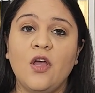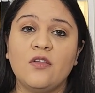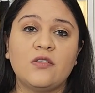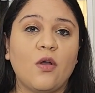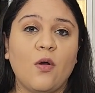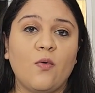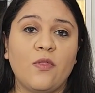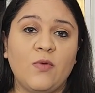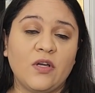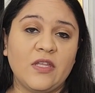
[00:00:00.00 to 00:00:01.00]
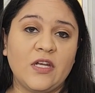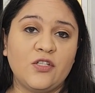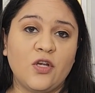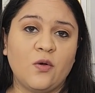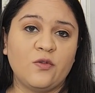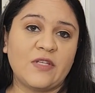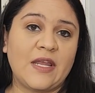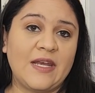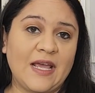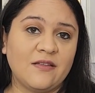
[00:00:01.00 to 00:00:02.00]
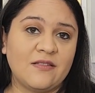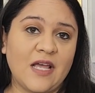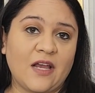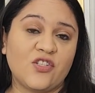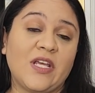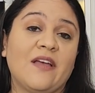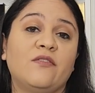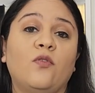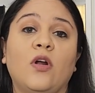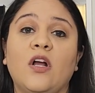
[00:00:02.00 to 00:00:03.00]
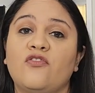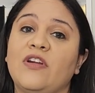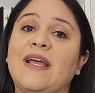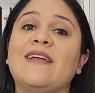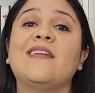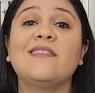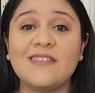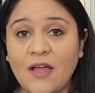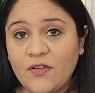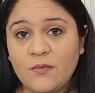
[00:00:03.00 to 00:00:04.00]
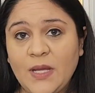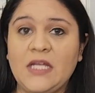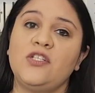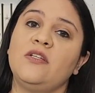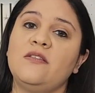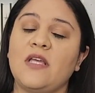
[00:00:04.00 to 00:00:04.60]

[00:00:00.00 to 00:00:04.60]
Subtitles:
So the book that I chose next actually has 407 pages.